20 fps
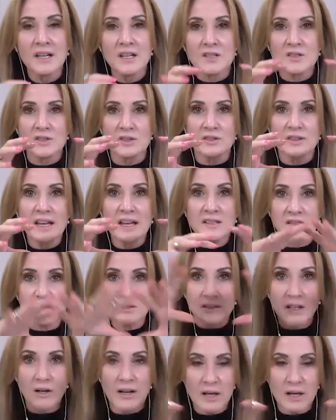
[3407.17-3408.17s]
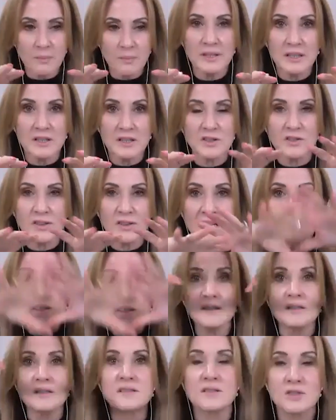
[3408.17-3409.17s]
So that's now happening. So that's
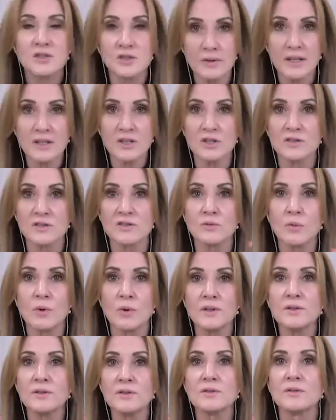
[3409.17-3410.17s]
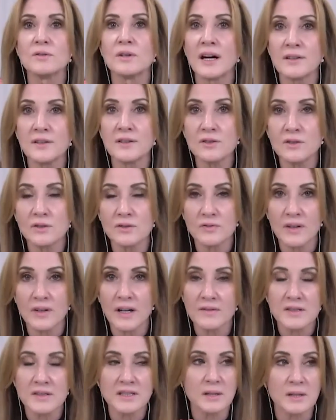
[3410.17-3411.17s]
the situation. So what do you do? How do you do a
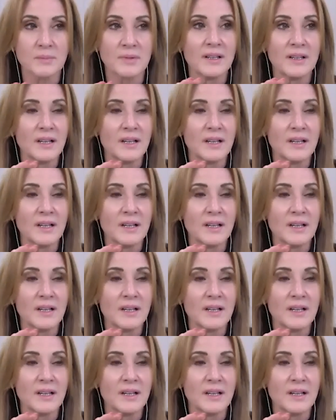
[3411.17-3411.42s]
five step?